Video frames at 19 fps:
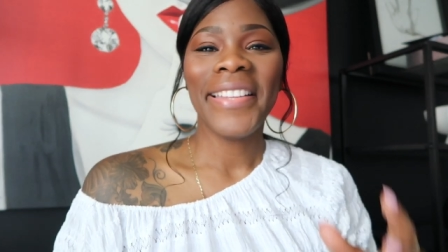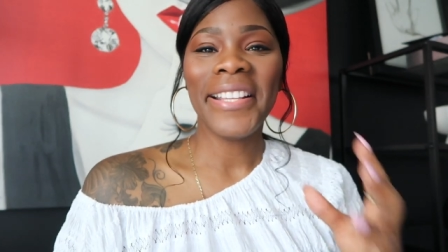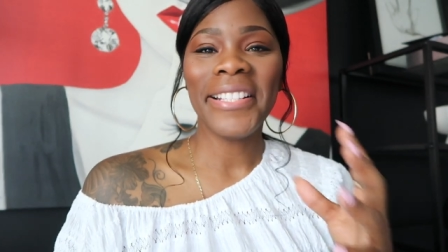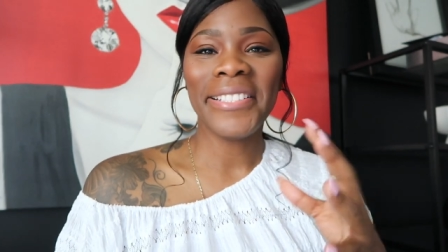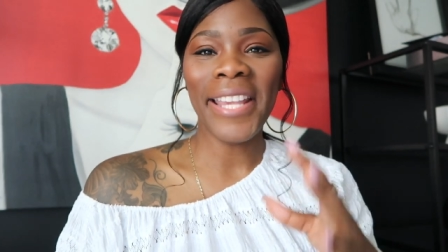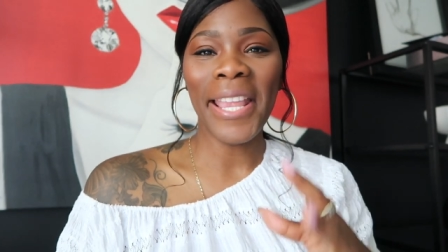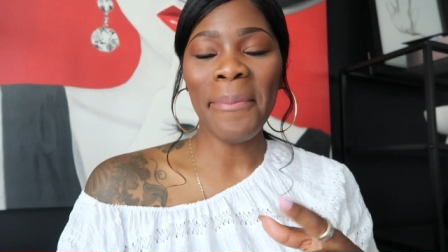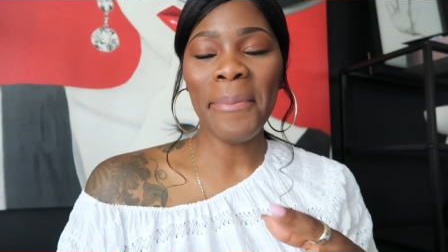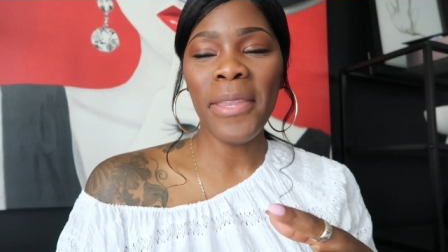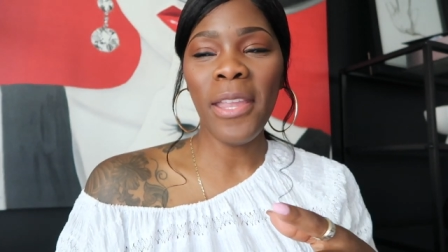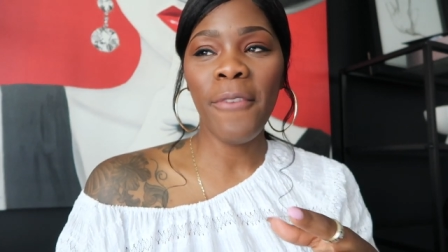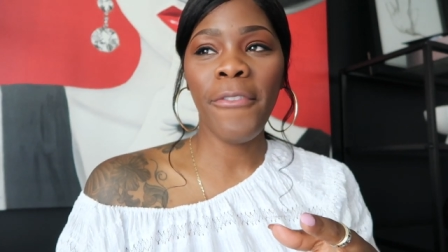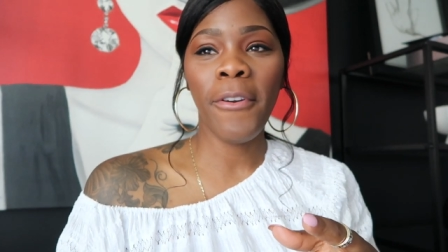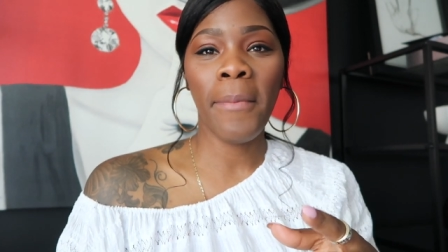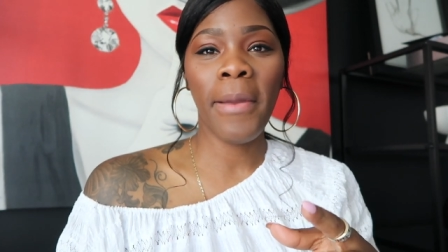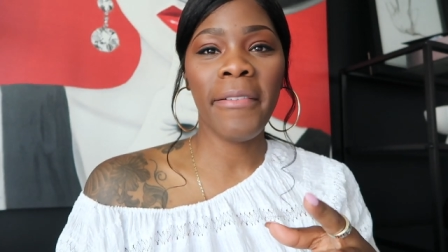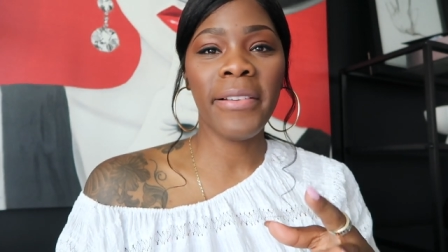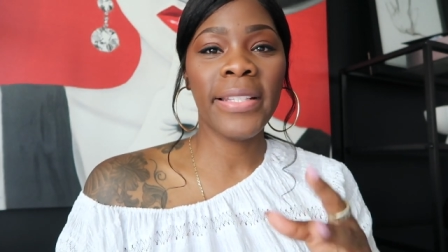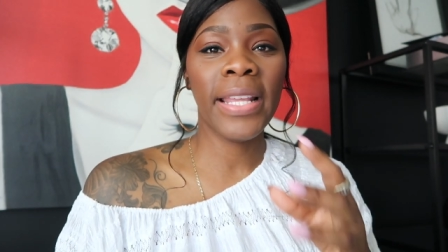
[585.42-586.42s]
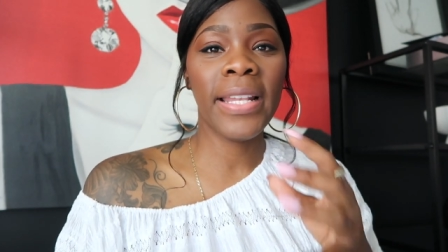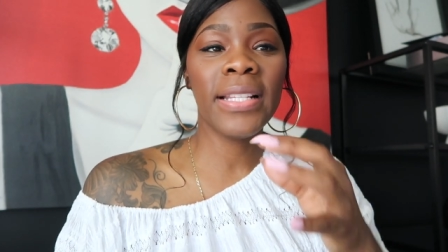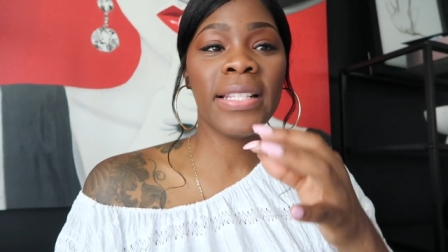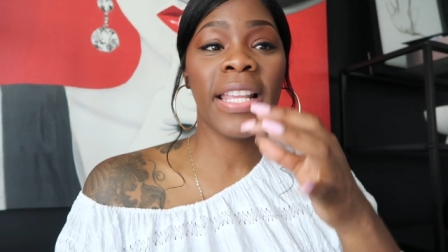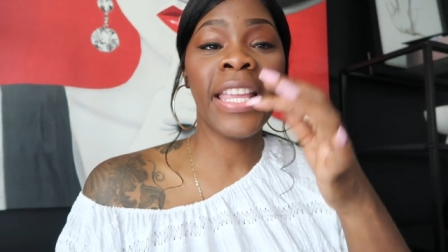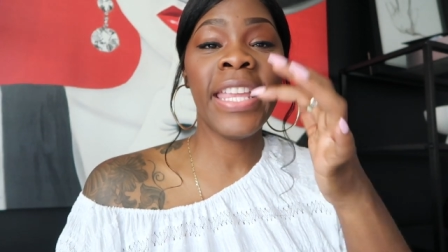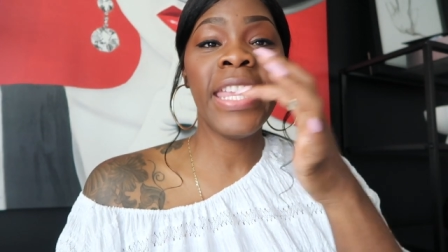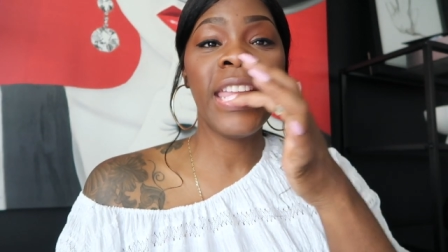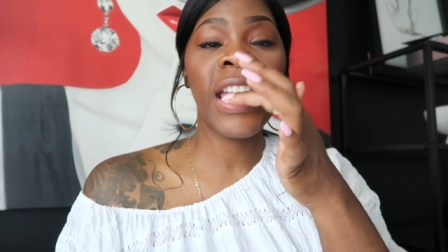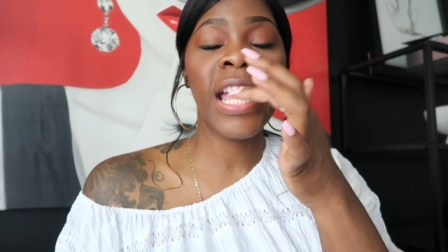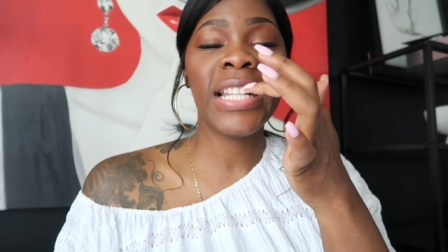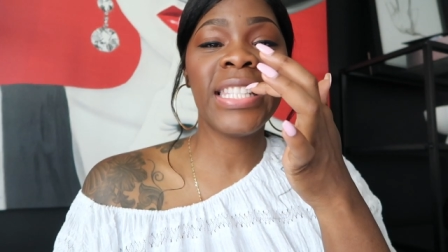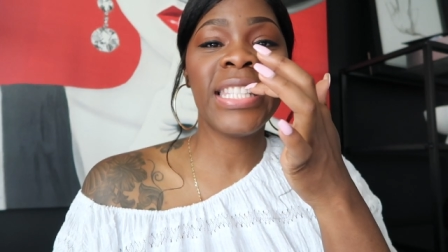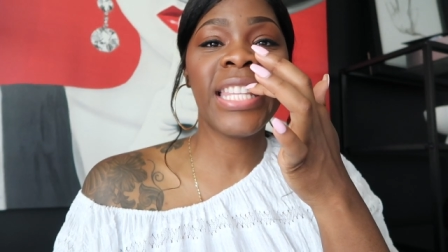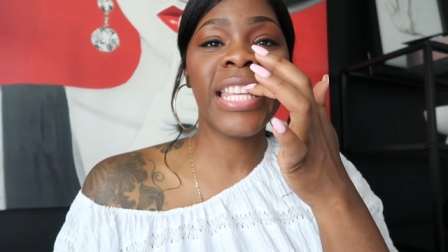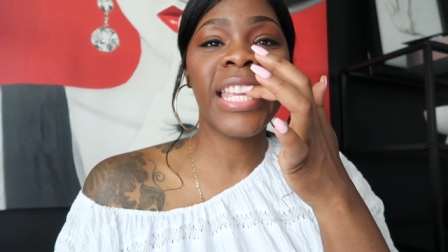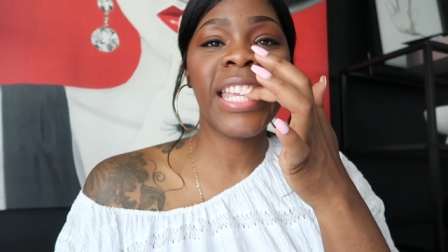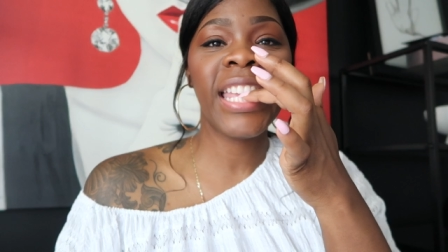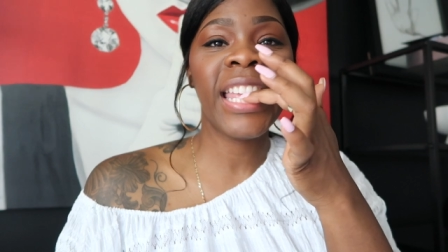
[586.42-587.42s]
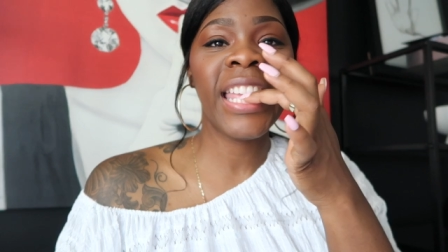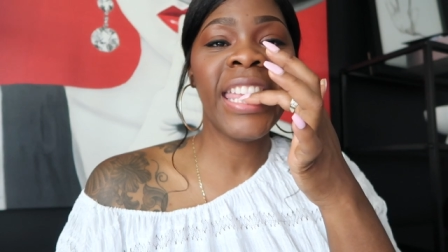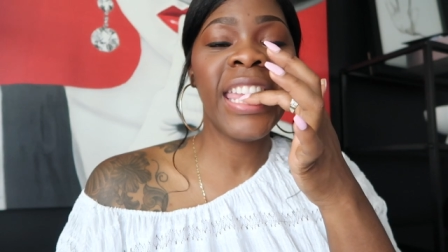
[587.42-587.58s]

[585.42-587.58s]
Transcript: they shape me up for my retainers and he cuts it,